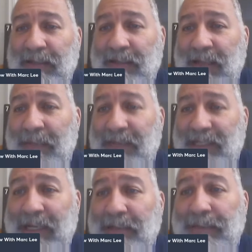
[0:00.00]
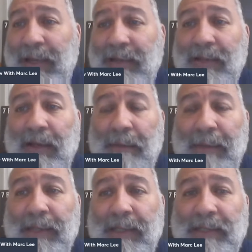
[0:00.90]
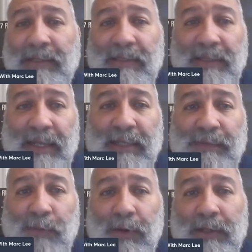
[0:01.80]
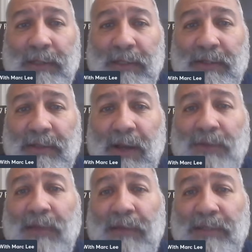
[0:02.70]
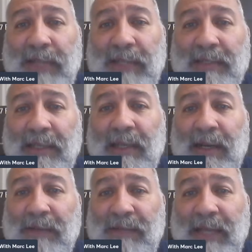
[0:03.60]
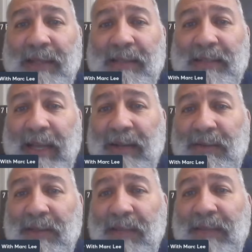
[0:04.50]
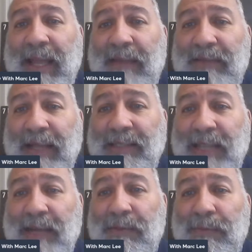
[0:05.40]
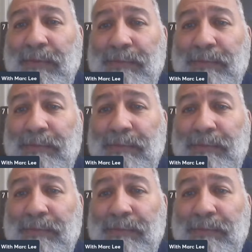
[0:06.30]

claiming the top spot. My guess is the next 4 contenders also have a chance of taking the title if they have lights out